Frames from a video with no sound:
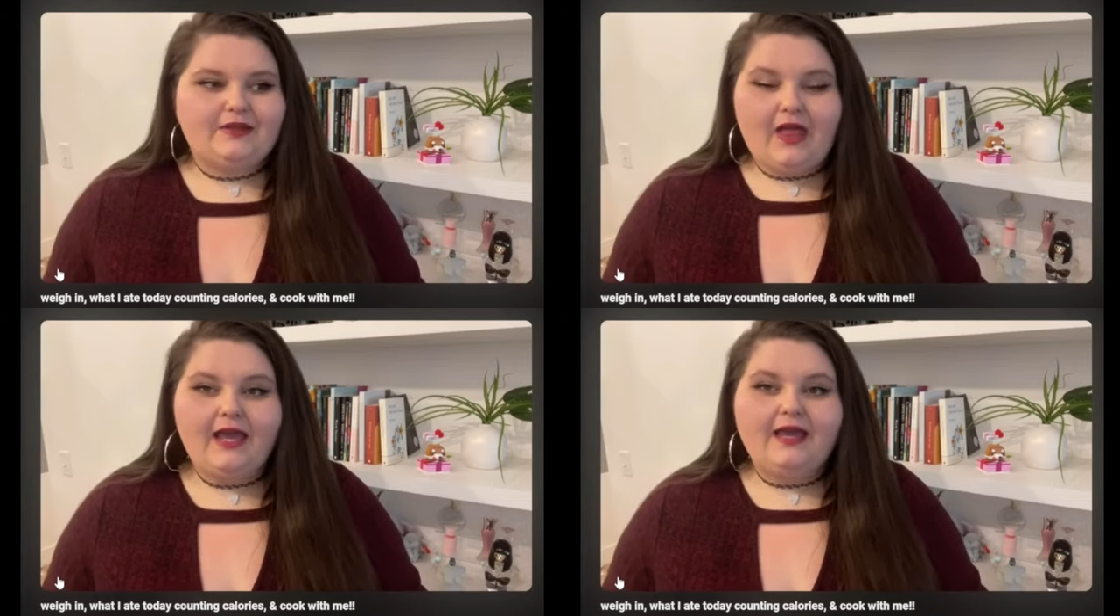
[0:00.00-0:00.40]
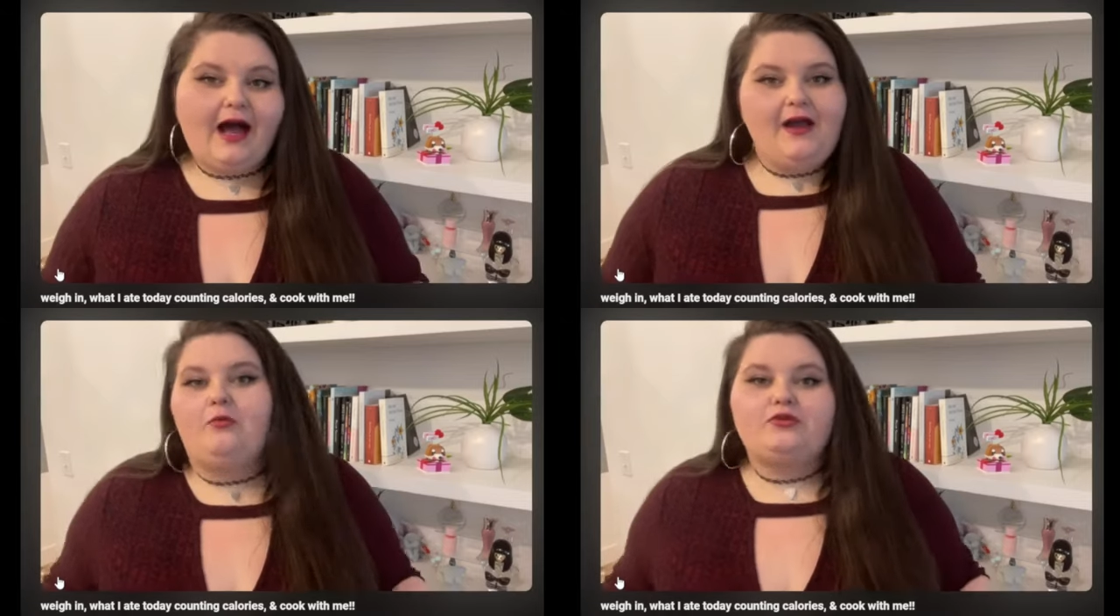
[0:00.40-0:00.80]
Like, I
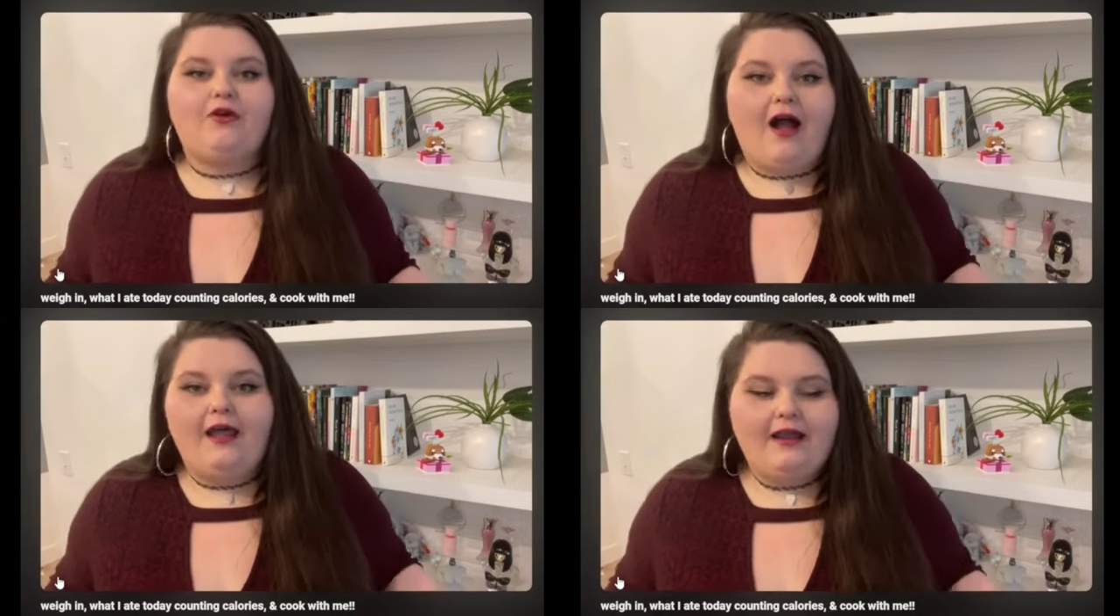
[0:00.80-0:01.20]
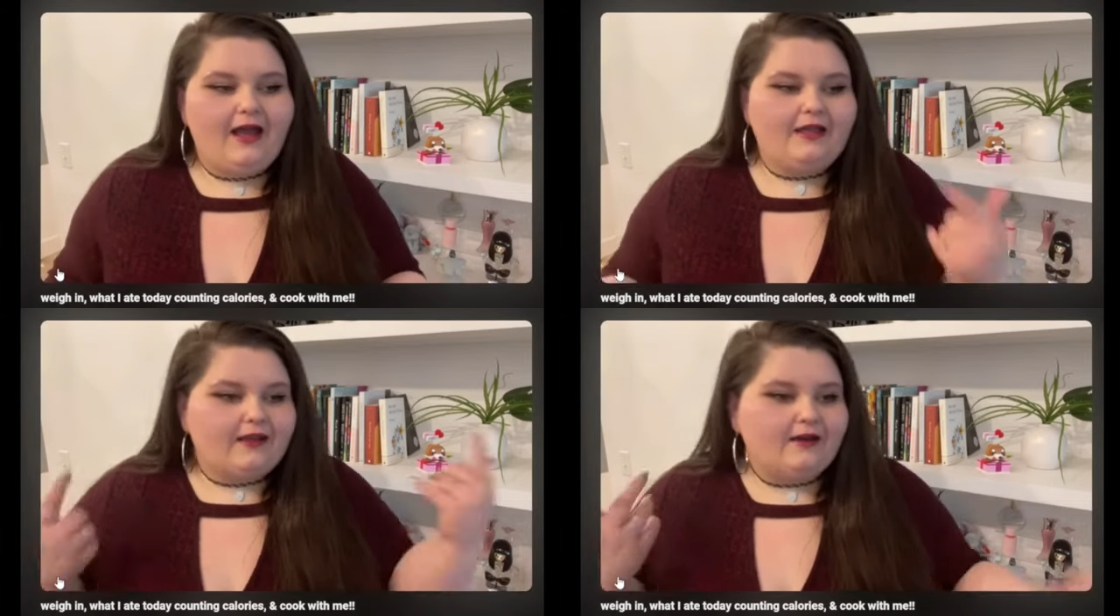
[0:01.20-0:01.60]
almost cried. I had
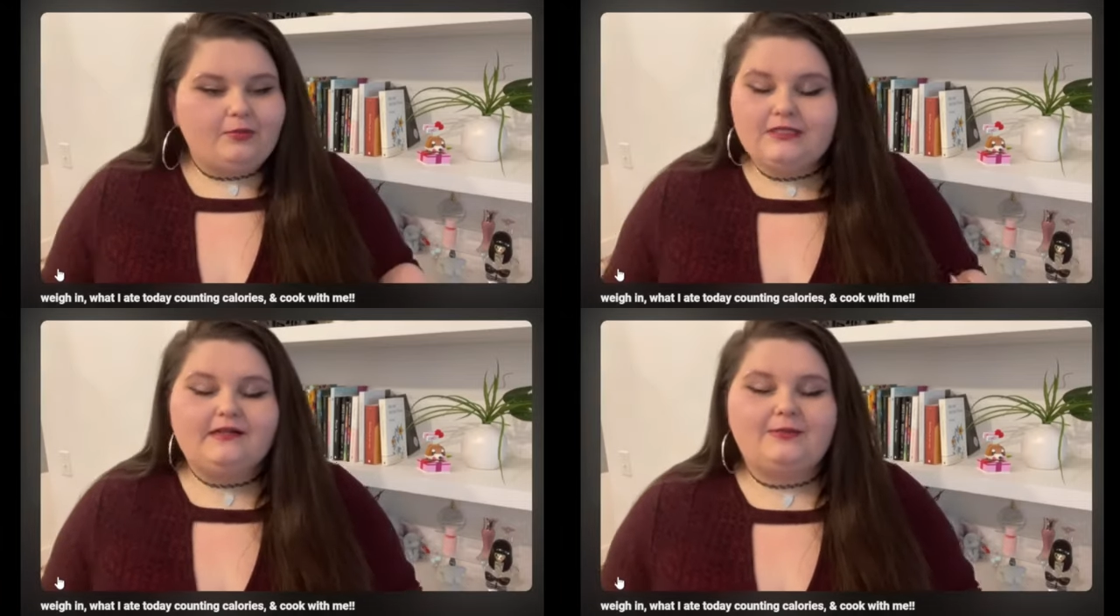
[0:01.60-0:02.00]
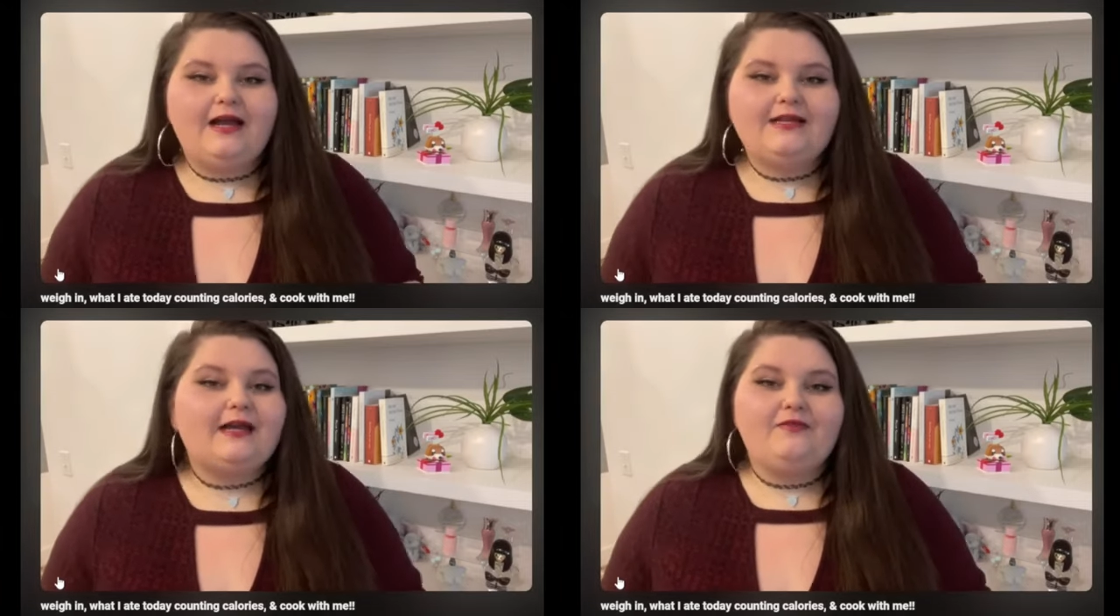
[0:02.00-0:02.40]
like a couple tears in my
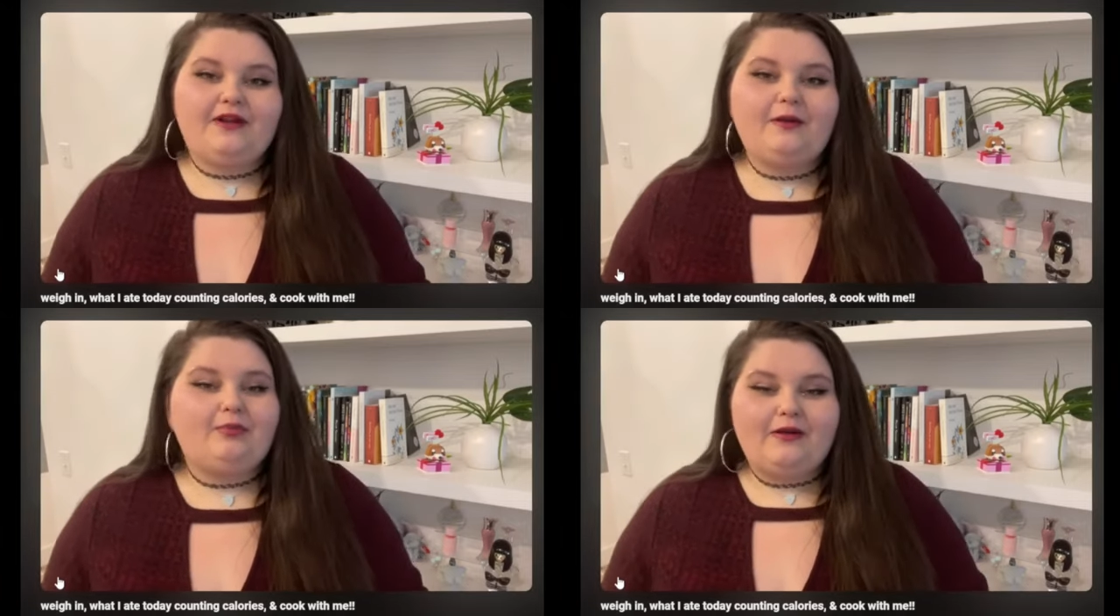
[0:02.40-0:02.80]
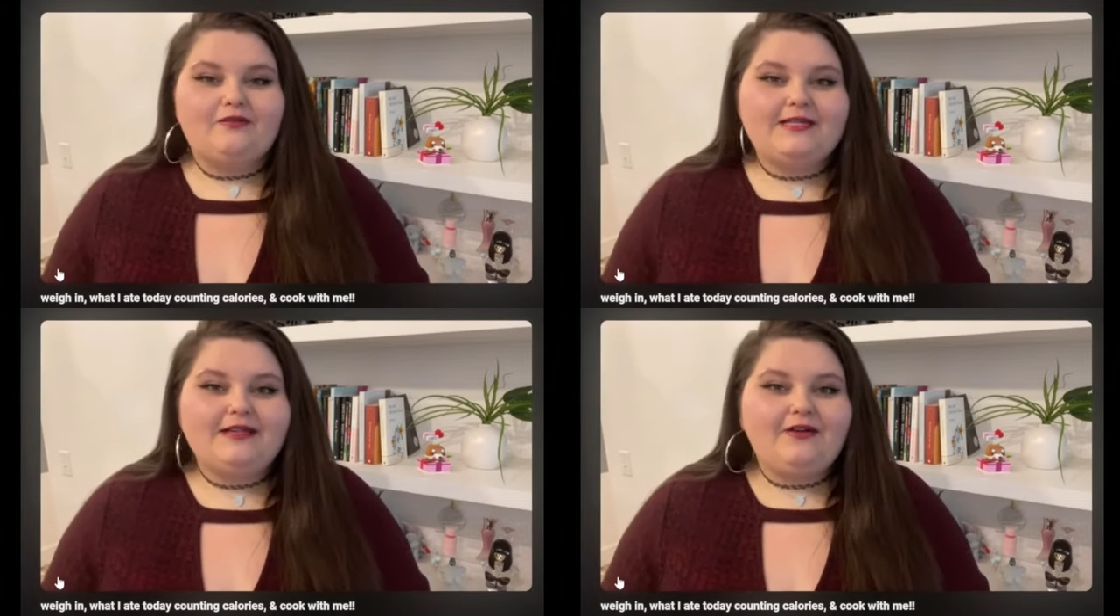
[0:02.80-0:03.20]
eyes. I'm very proud of
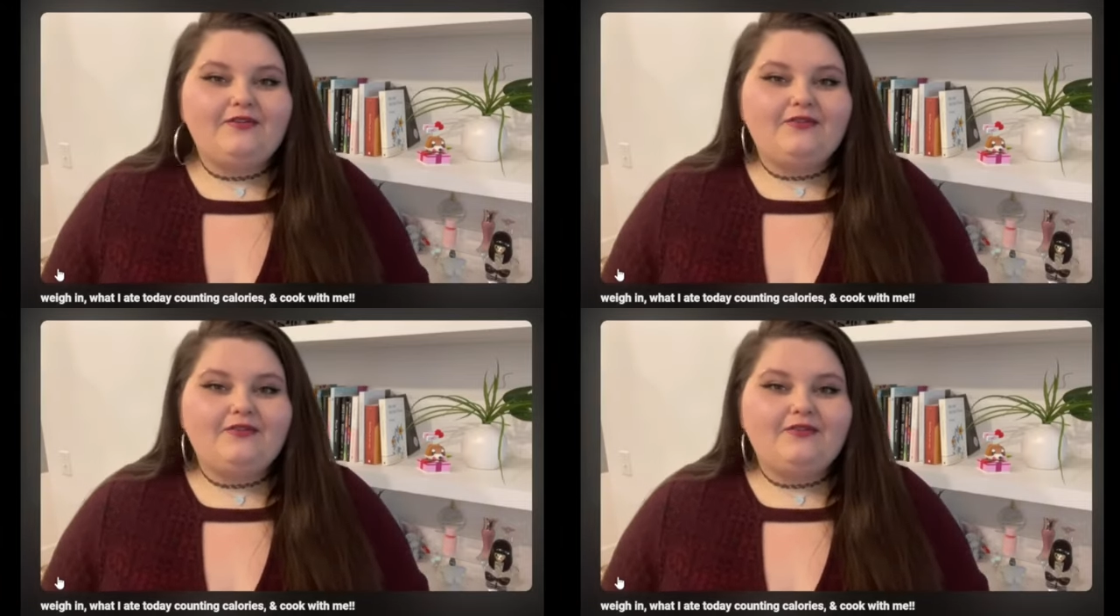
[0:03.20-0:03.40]
myself.